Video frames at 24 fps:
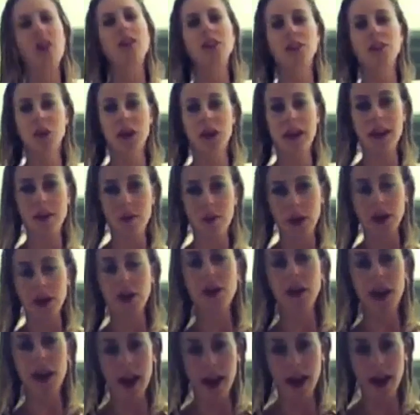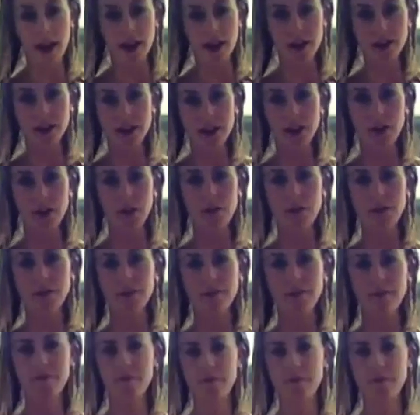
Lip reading: And also, I didn't want to go to hell, so